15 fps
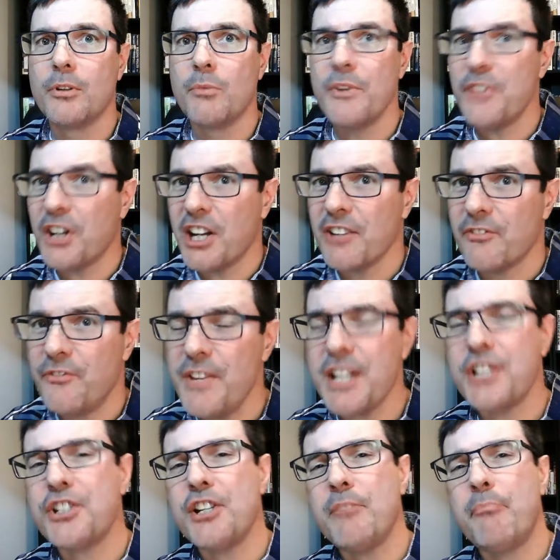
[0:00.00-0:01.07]
with a
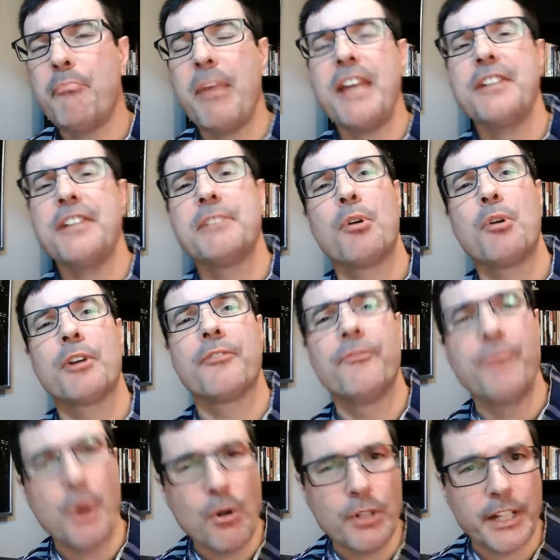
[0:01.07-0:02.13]
conviction-based
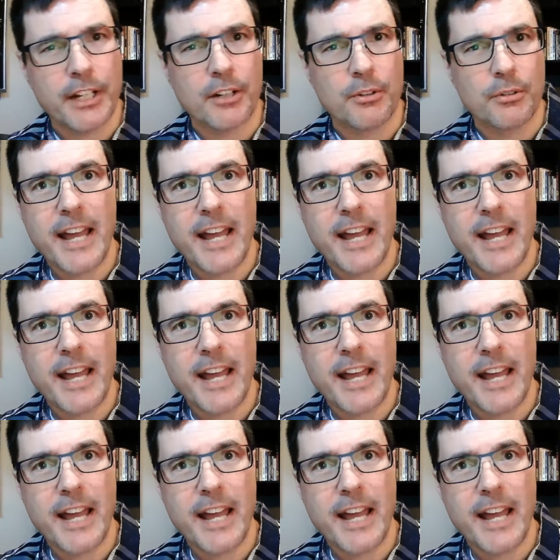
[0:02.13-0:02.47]
portfolio